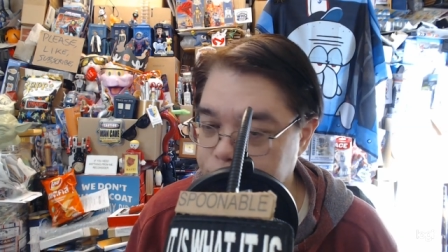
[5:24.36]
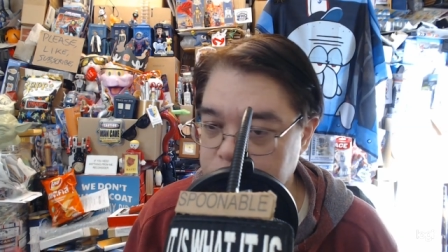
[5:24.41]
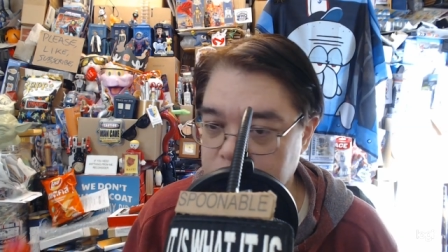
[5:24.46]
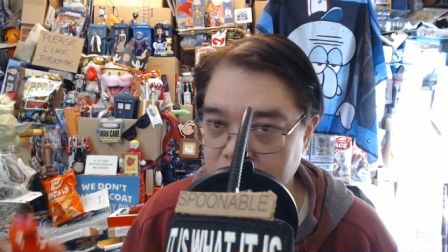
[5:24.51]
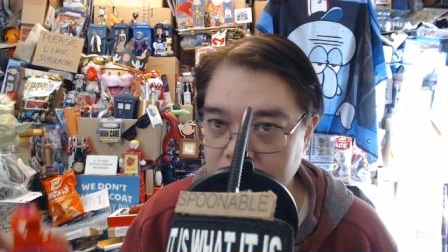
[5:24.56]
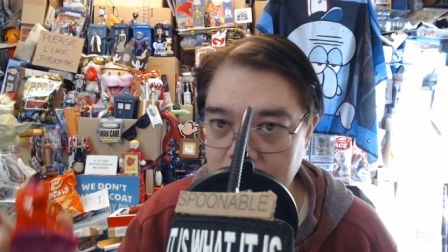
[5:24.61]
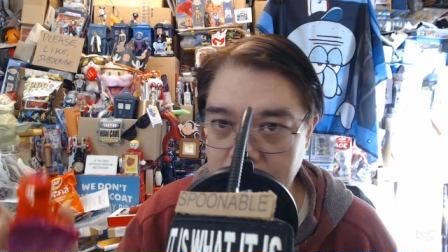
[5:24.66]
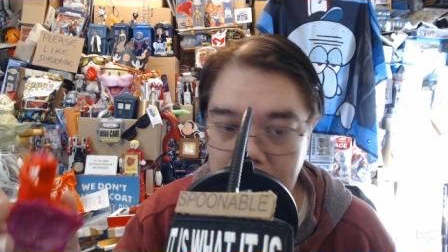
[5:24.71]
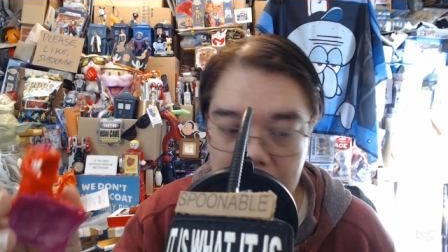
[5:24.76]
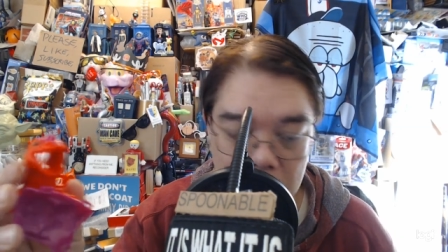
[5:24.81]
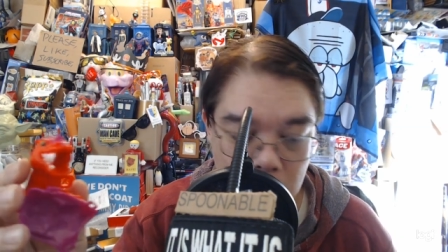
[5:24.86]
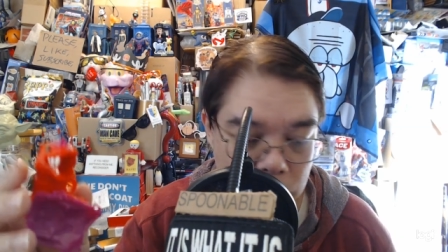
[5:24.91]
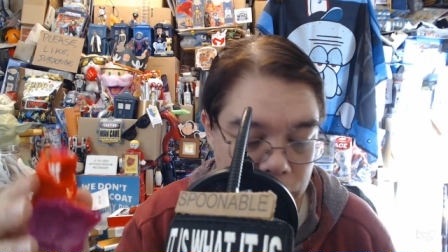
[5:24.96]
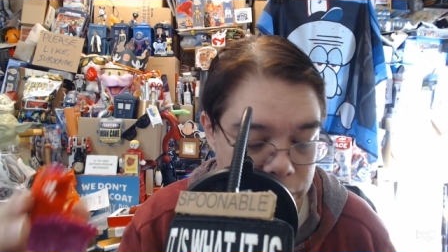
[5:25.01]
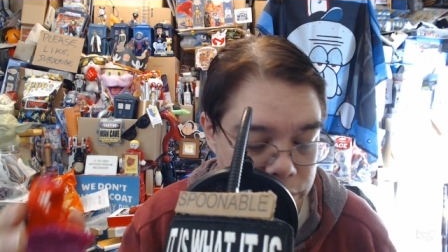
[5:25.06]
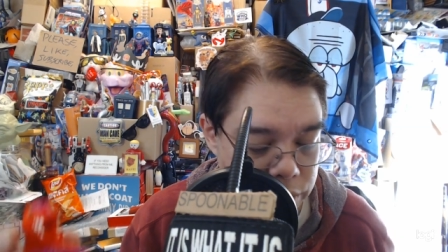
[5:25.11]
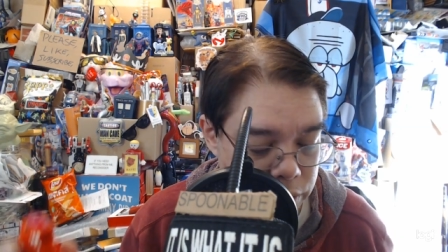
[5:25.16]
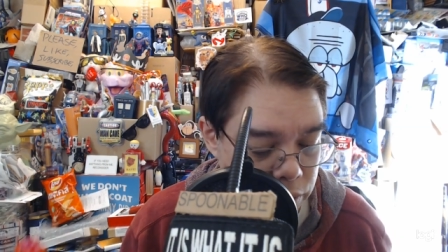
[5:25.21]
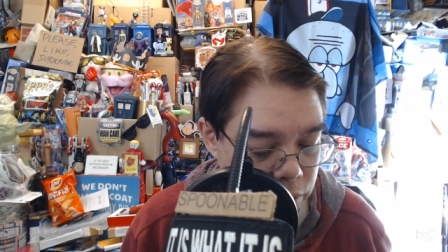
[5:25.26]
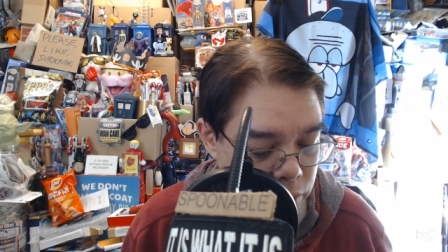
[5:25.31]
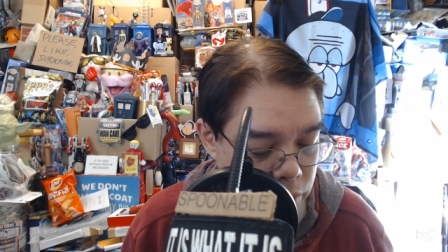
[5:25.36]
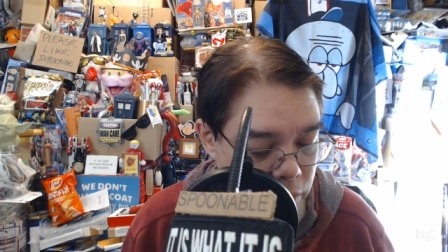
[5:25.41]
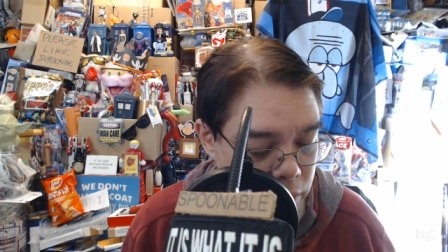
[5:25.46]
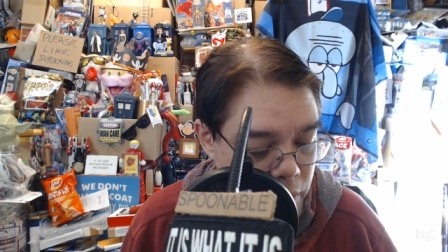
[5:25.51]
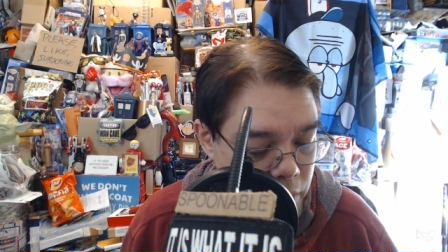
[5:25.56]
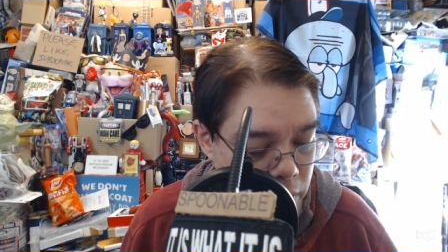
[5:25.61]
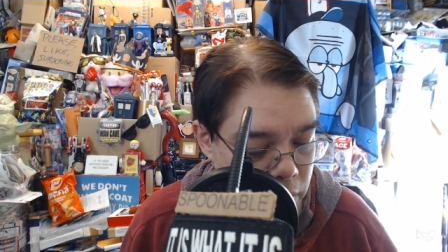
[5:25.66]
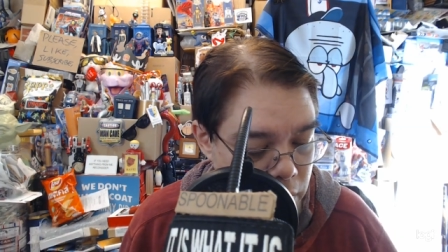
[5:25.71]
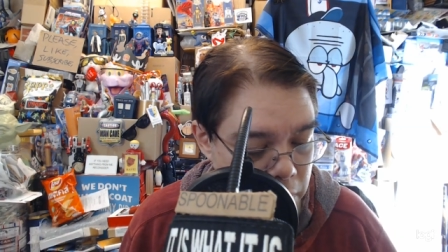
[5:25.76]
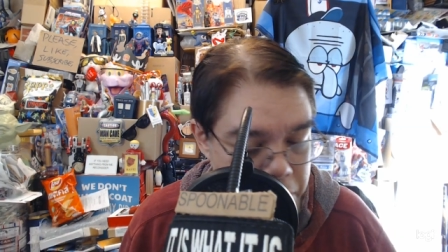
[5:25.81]
I wanted to
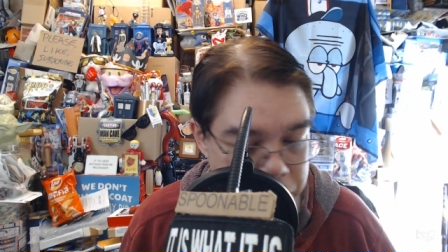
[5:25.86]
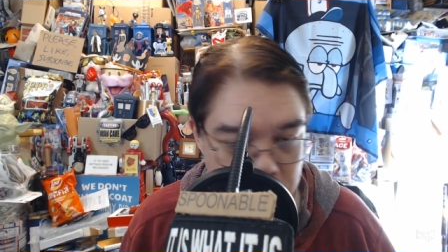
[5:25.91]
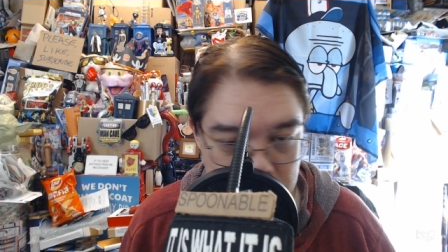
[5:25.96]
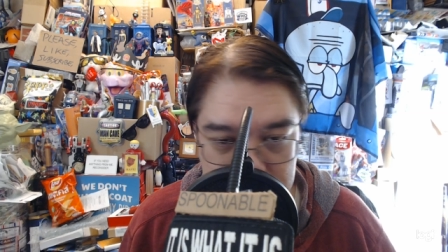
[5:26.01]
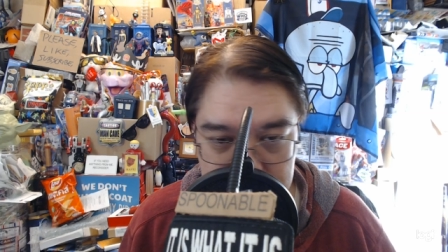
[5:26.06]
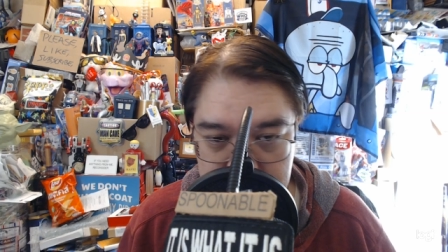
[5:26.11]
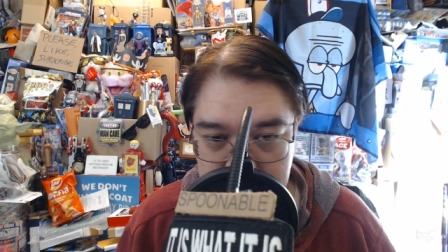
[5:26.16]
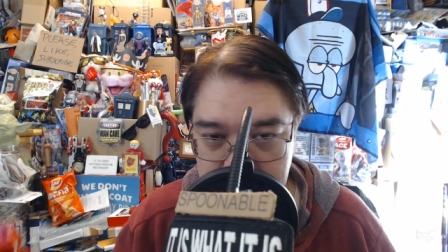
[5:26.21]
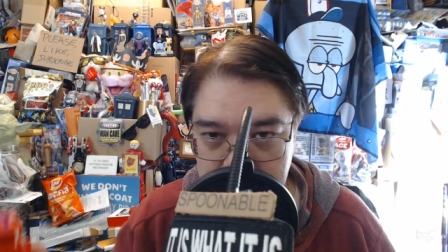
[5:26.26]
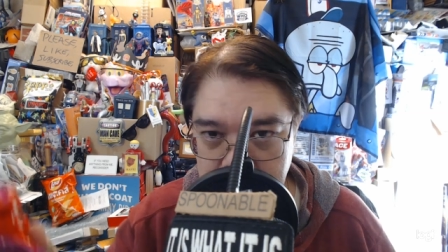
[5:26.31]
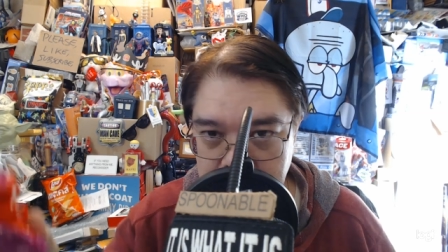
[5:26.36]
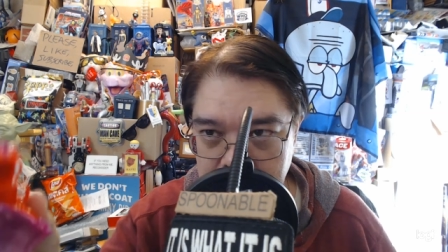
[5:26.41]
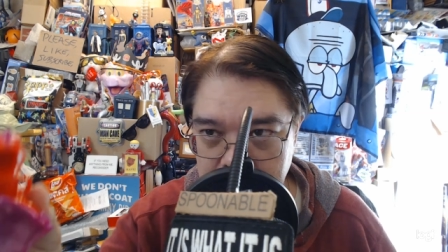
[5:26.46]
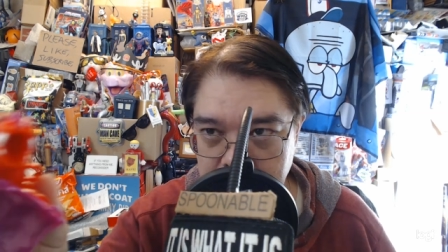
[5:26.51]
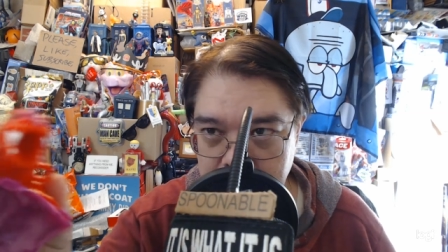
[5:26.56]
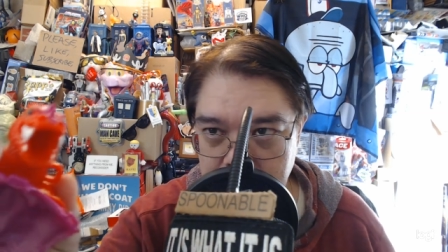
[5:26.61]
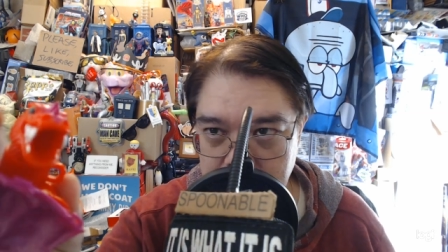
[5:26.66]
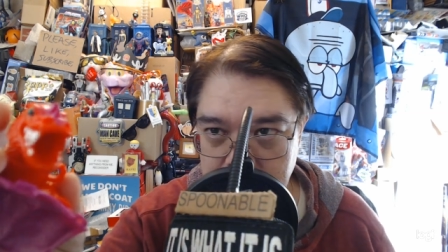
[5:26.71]
put the